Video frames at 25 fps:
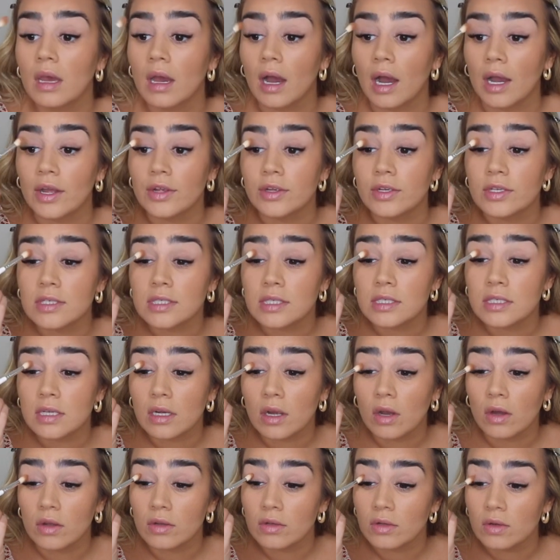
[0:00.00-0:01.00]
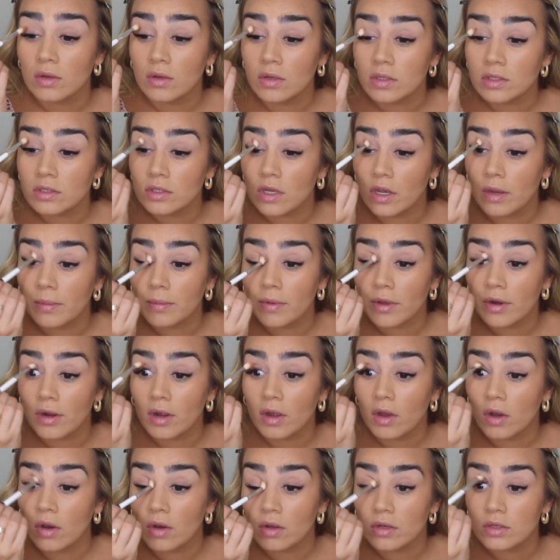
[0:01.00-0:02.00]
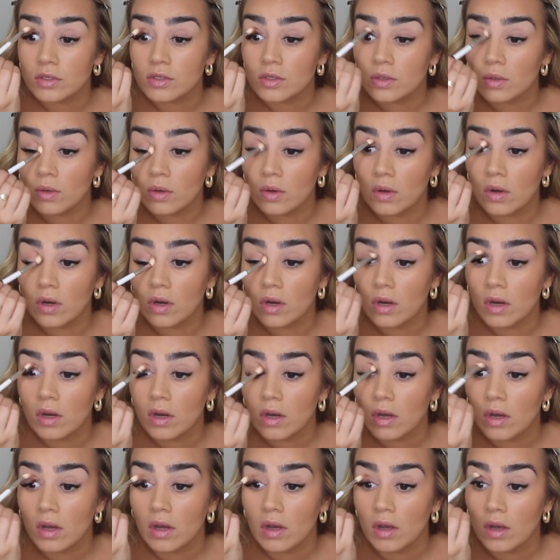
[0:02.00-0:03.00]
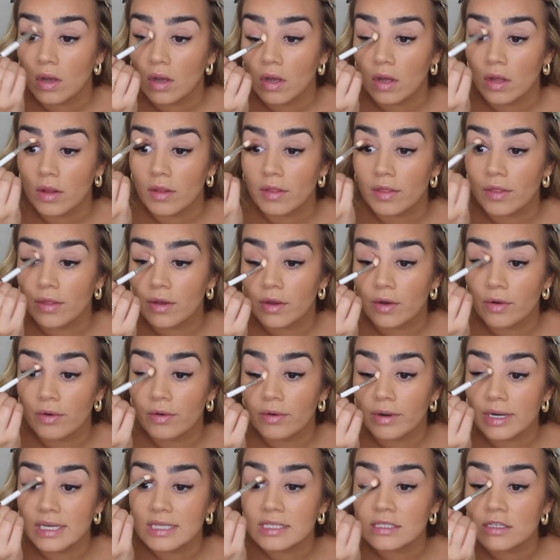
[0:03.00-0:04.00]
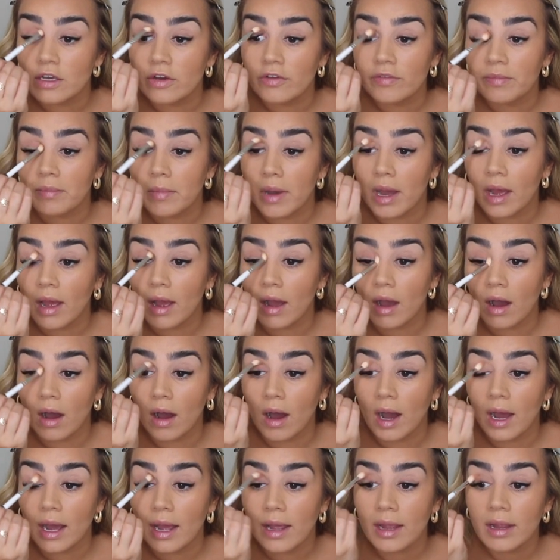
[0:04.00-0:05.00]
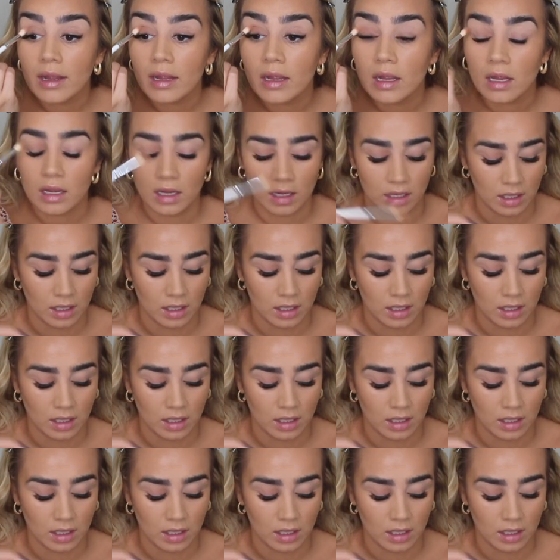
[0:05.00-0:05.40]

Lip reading: I use this to contour. So I'm going to contour the crease of my eye.